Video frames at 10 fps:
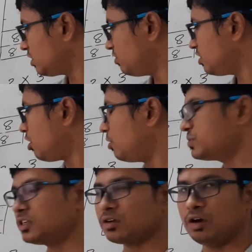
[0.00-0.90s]
given the
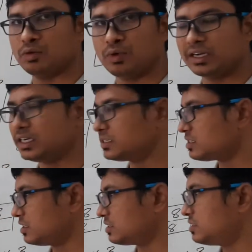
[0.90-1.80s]
option called 1 and
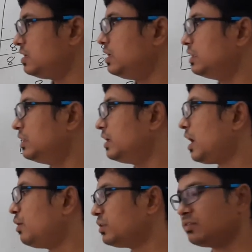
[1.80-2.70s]
6. They
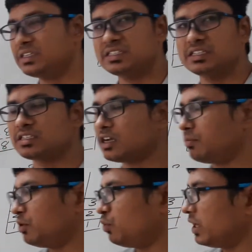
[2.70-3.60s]
have given 6,
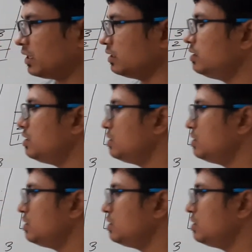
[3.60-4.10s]
1.